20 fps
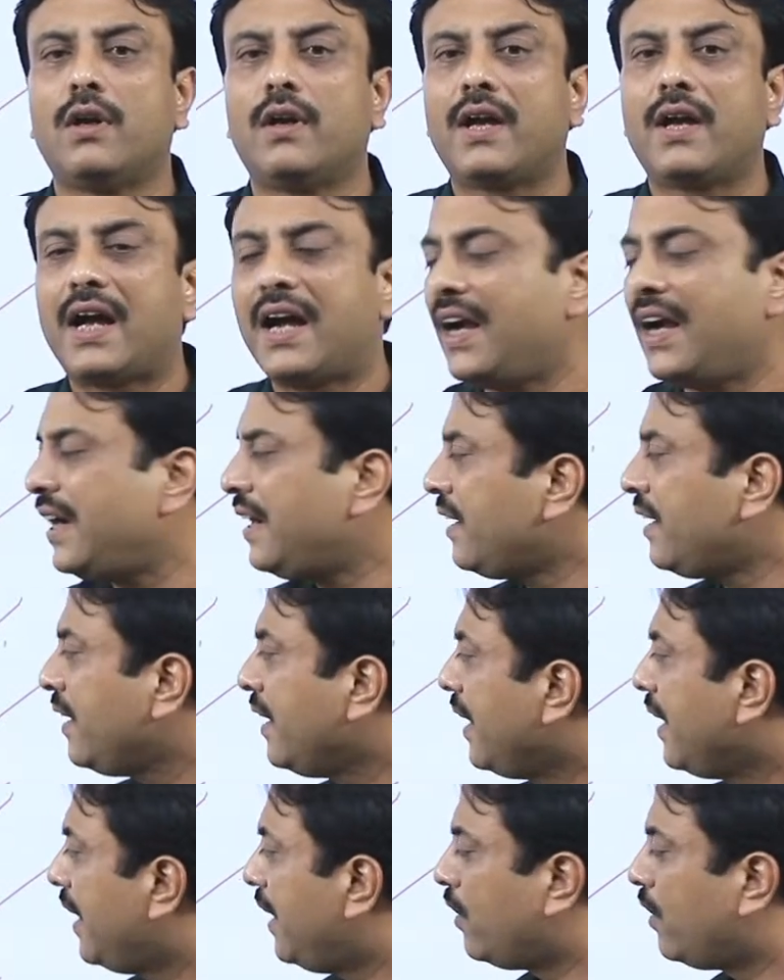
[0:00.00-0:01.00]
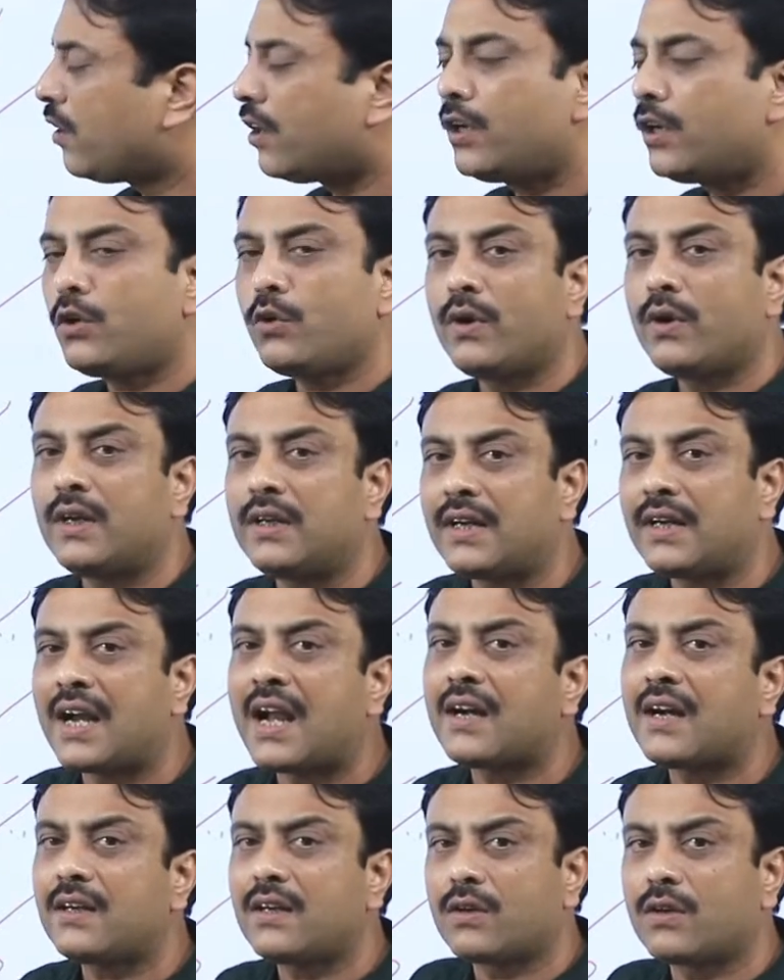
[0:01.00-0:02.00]
And in order to
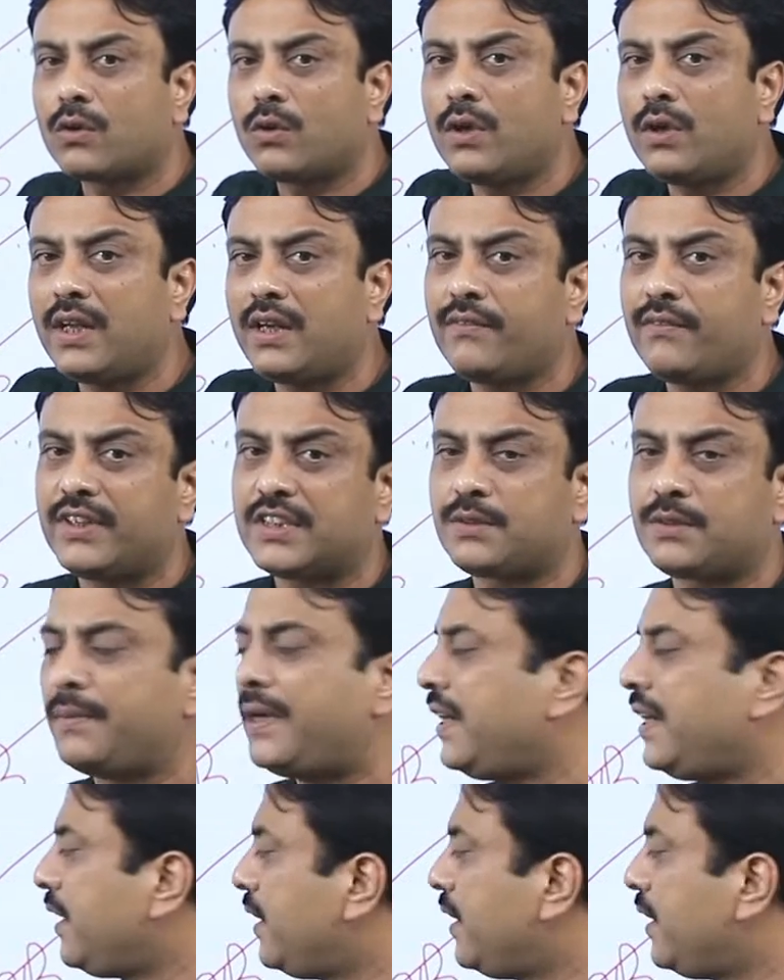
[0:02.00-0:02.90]
attract good investment,